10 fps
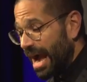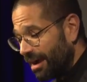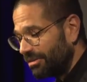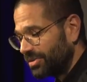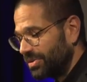
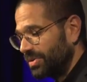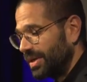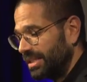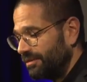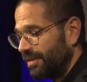how to do
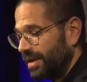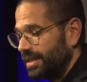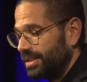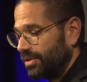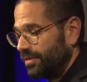a different
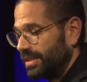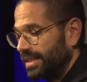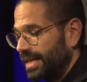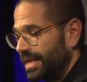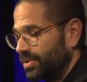history of
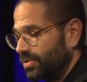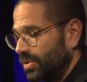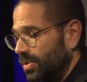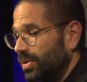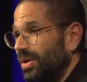international
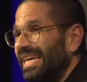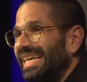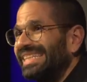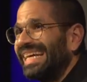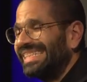law
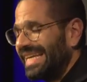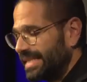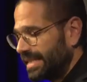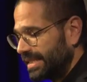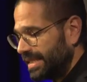that
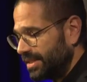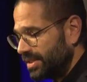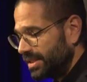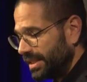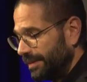takes
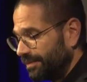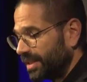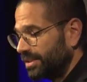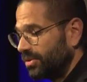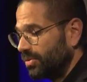seriously
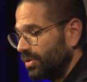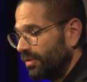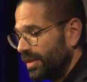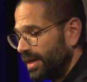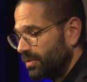the role
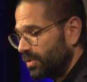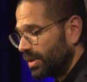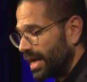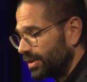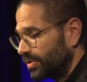of third
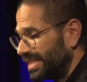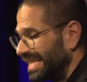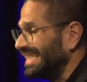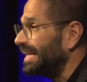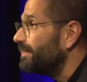world countries
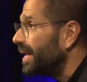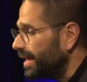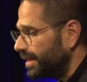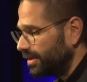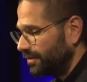in the
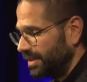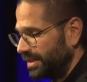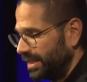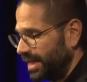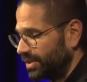making of
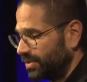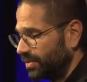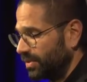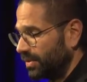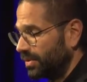
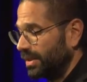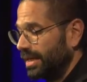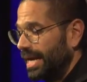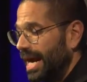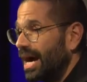international law,
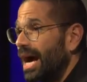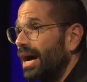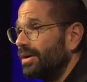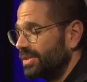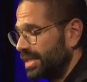and
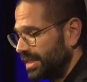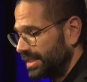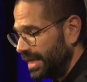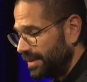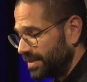how such
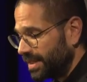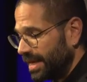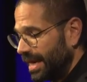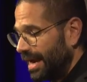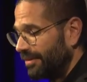attempts
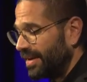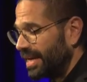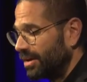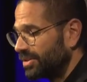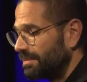have
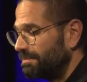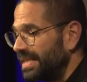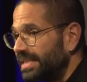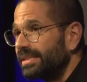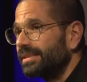encountered
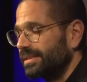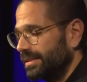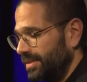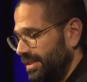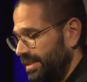bitter
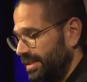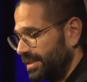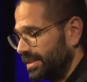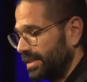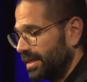
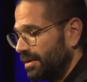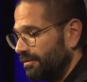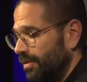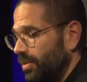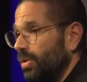resistance
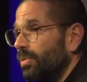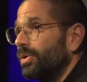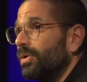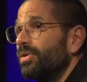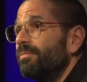from global
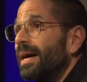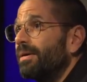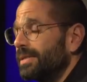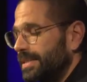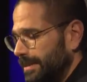north
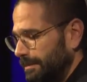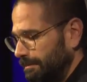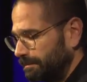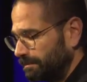powers.